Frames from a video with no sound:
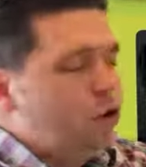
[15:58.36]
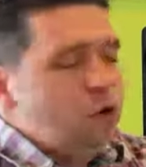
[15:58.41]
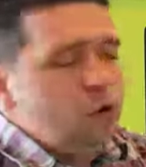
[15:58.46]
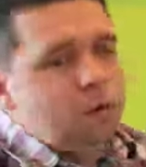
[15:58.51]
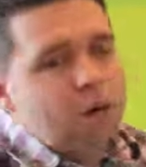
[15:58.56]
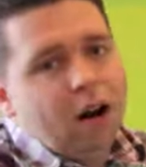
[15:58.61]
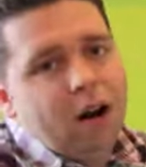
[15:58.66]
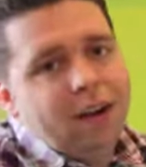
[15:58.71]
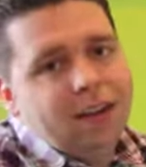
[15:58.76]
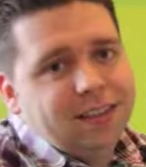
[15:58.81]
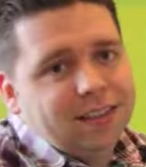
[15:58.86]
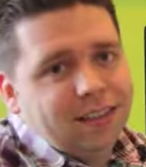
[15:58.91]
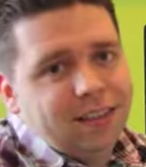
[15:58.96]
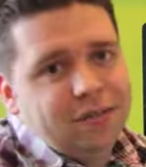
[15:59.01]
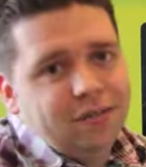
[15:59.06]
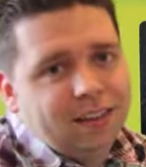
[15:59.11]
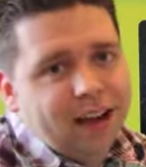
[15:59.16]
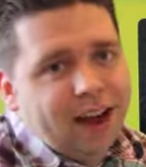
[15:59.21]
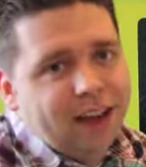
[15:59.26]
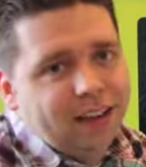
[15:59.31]
coupon is
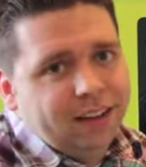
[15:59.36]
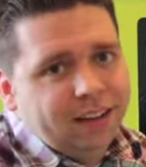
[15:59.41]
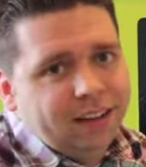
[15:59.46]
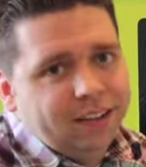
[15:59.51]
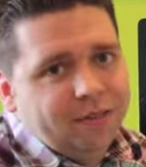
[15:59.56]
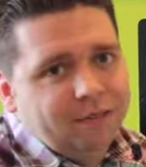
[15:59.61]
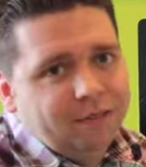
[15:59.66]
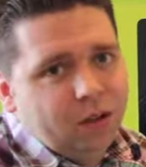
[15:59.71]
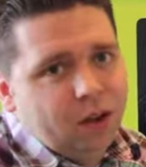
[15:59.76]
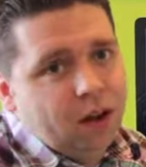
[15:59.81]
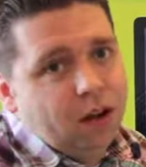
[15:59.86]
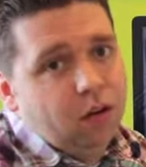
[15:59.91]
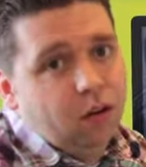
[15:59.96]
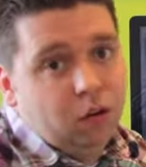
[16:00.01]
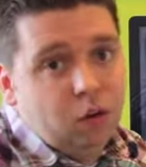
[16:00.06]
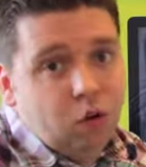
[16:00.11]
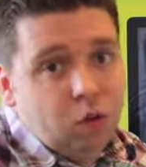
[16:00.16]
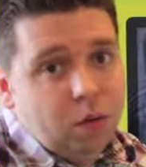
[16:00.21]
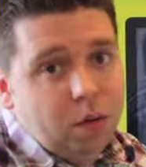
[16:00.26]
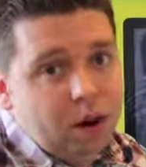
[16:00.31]
invalid, okay, or
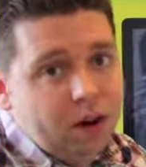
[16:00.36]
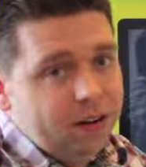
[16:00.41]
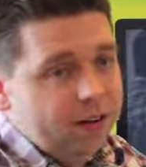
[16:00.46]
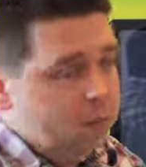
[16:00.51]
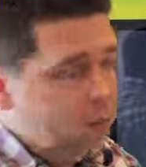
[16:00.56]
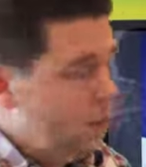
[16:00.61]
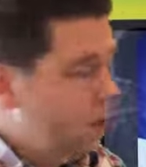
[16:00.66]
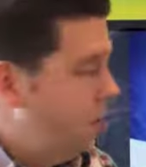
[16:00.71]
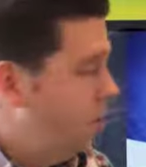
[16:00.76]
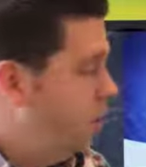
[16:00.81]
the coupon has been